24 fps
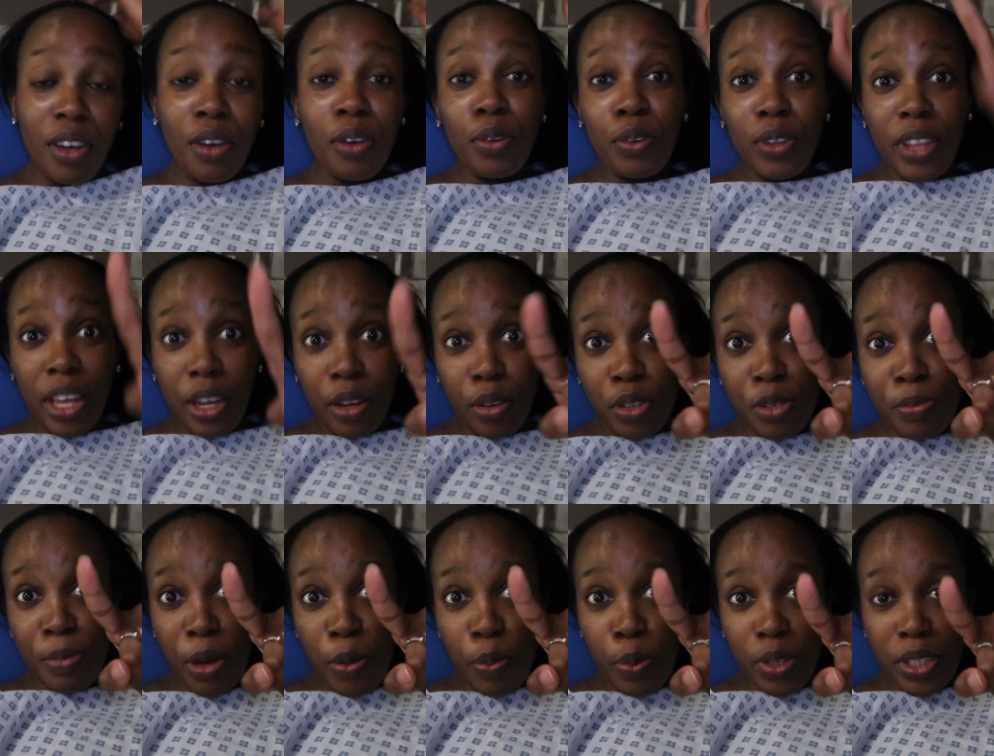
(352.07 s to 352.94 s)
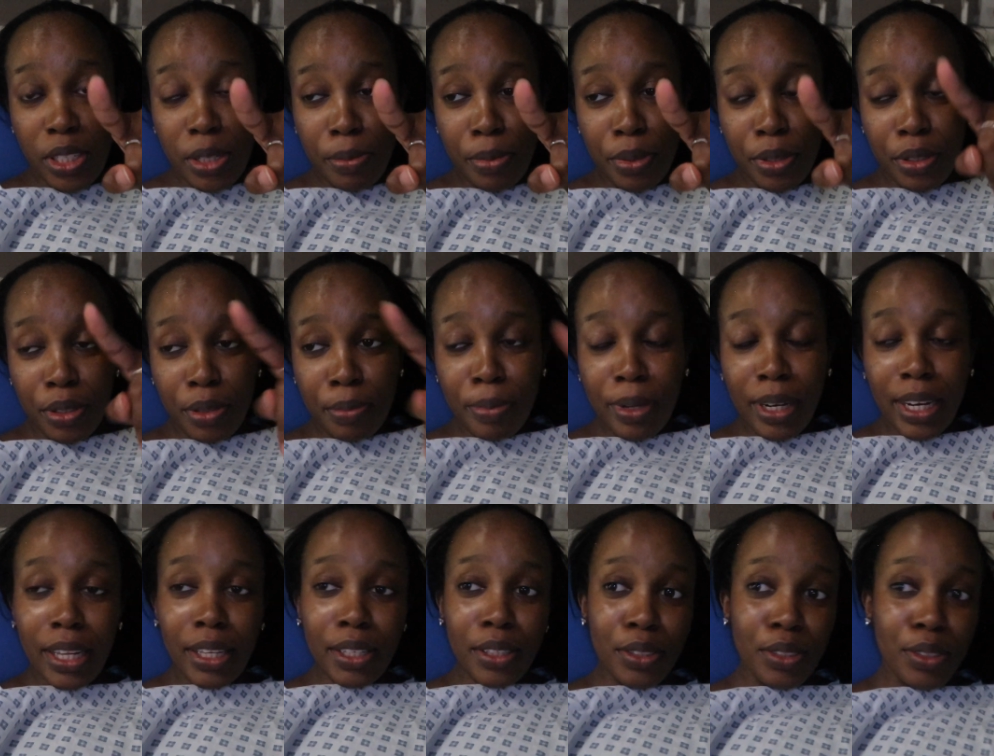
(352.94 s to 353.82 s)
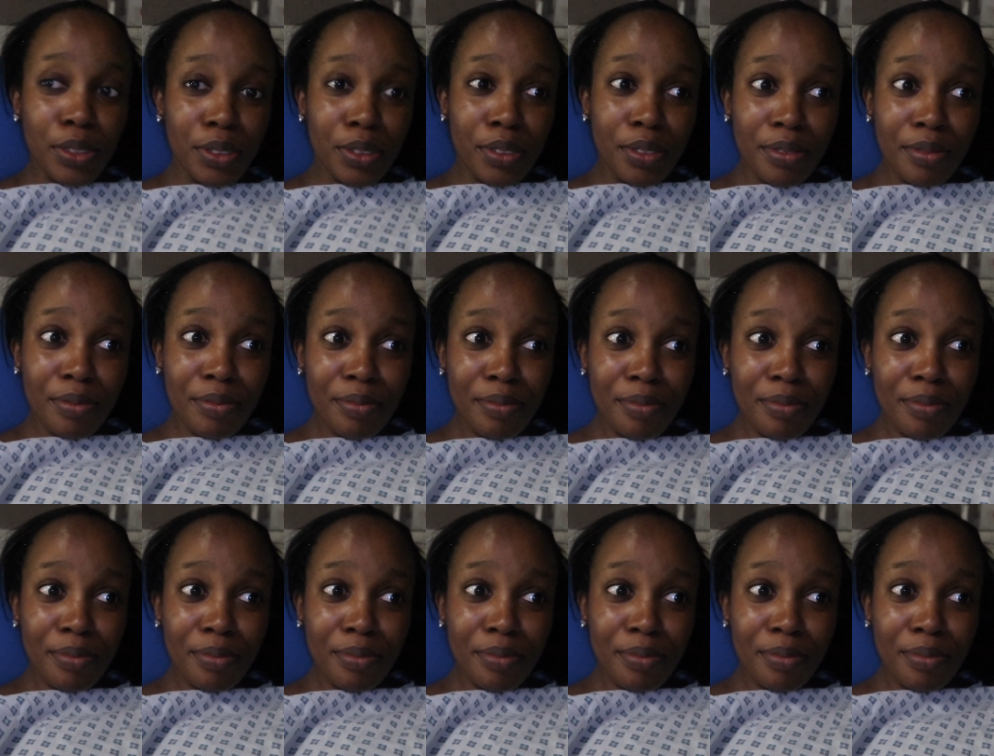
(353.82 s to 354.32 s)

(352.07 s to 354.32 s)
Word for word: oh there goes my water birth plan too